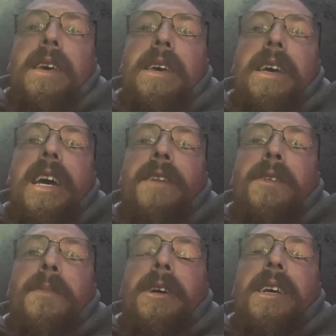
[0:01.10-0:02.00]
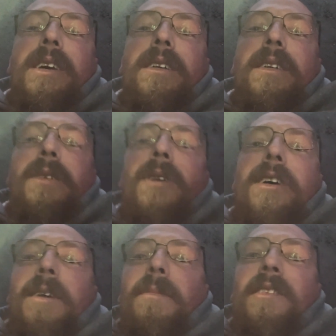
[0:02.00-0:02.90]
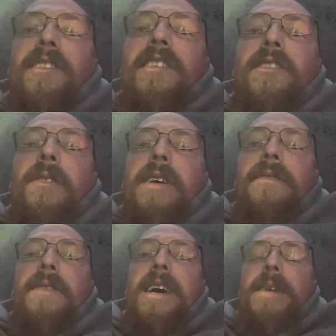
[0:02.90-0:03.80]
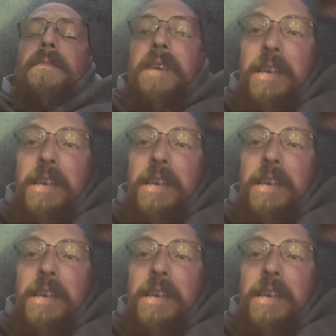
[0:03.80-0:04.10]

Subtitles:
Hey everybody, welcome to 608 Fab.